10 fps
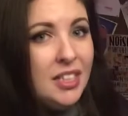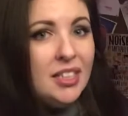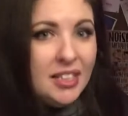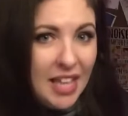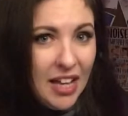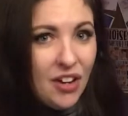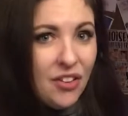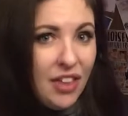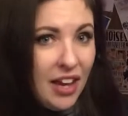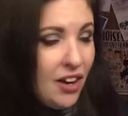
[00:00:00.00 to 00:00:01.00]
they are
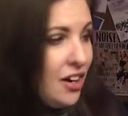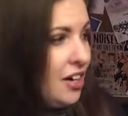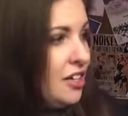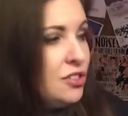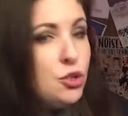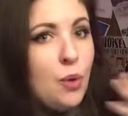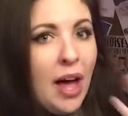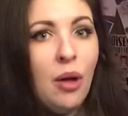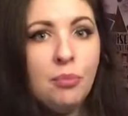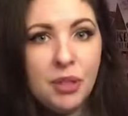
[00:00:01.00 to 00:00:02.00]
there to
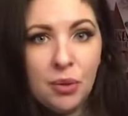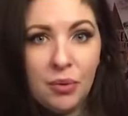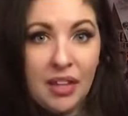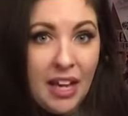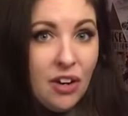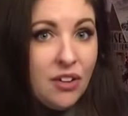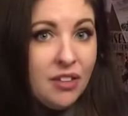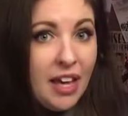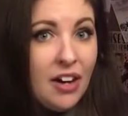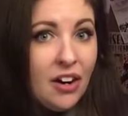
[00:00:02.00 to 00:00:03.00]
help you. They are
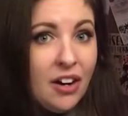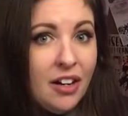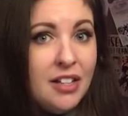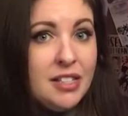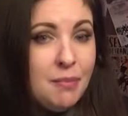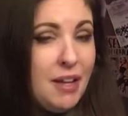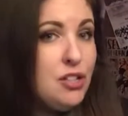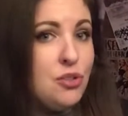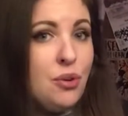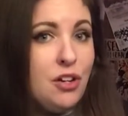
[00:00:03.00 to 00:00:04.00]
there to make
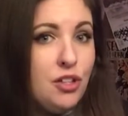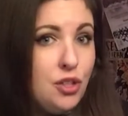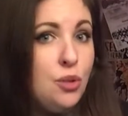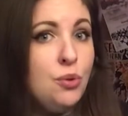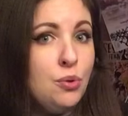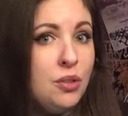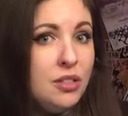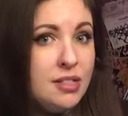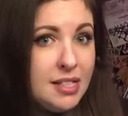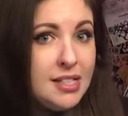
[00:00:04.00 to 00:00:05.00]
sure you
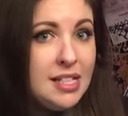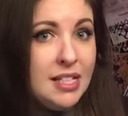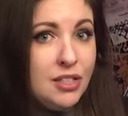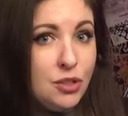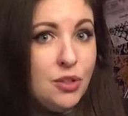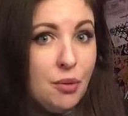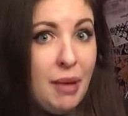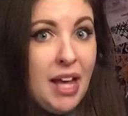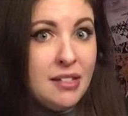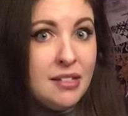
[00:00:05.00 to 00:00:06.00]
succeed and do your
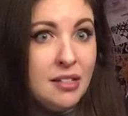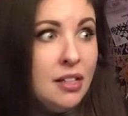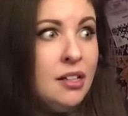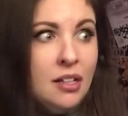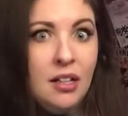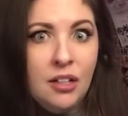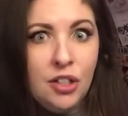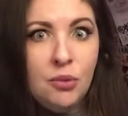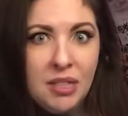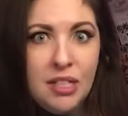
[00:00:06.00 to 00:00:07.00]
best.
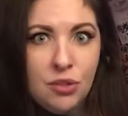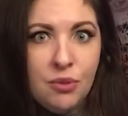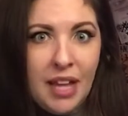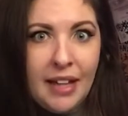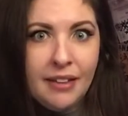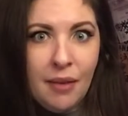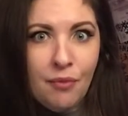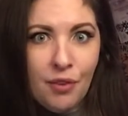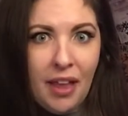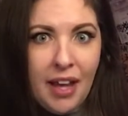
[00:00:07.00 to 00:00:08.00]
You need to thank them
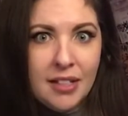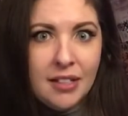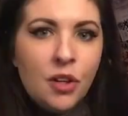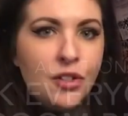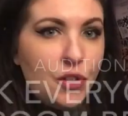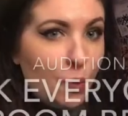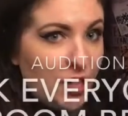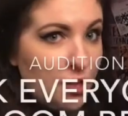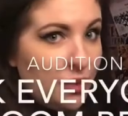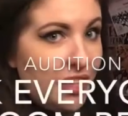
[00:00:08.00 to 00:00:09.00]
for that. So when
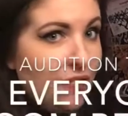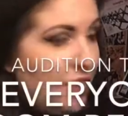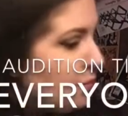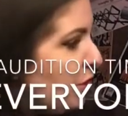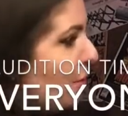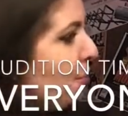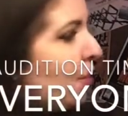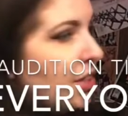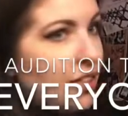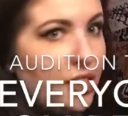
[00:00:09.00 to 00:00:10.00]
you give them your
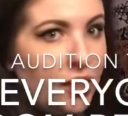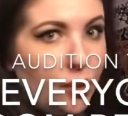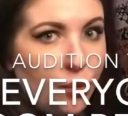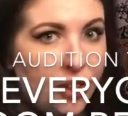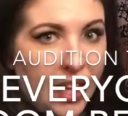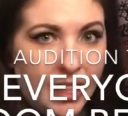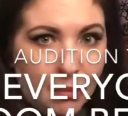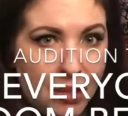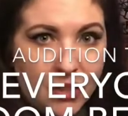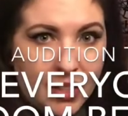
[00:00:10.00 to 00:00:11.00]
book with any
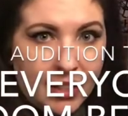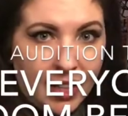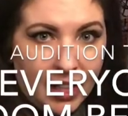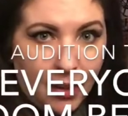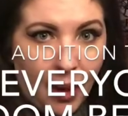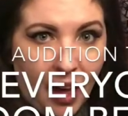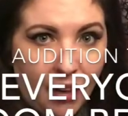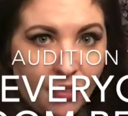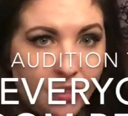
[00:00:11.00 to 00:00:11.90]
music that you have,